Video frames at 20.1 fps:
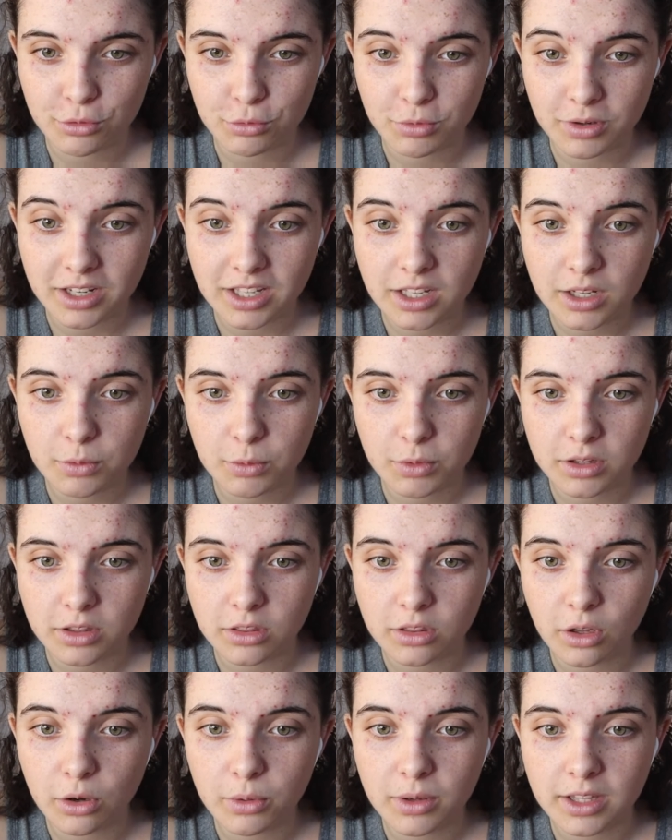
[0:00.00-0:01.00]
3 with
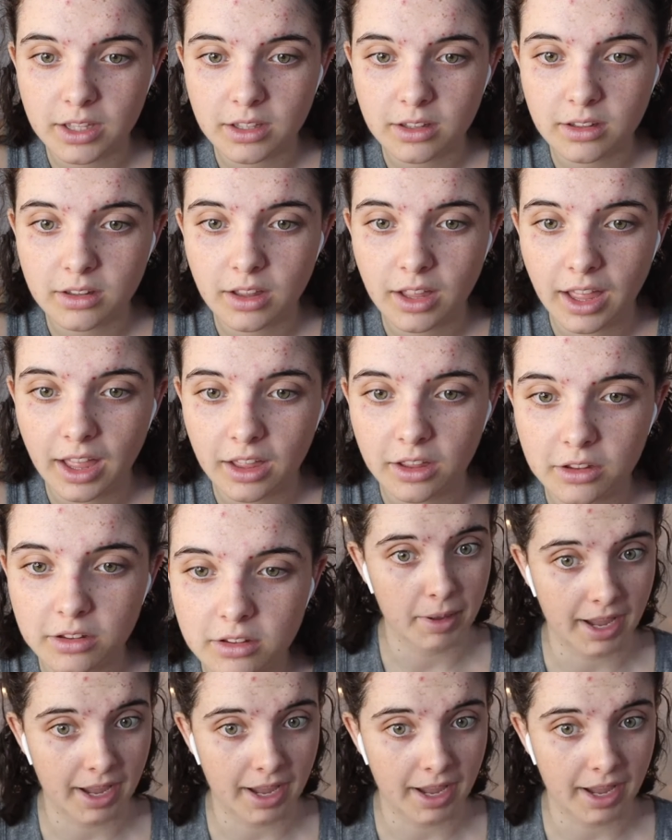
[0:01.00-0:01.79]
no ill health.